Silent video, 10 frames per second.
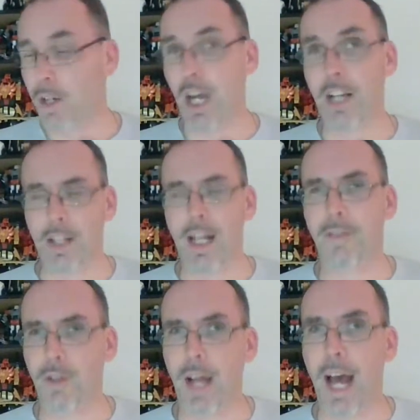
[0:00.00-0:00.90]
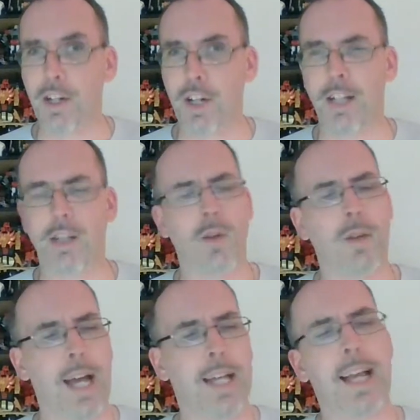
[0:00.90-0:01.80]
which I still haven't had a chance to
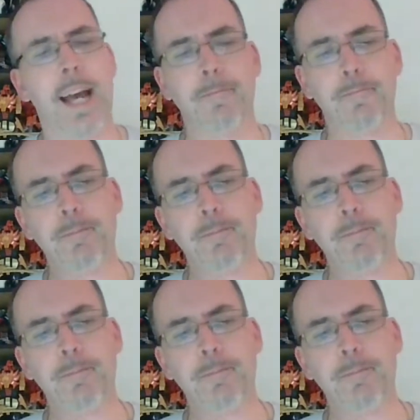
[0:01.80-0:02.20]
look at yet.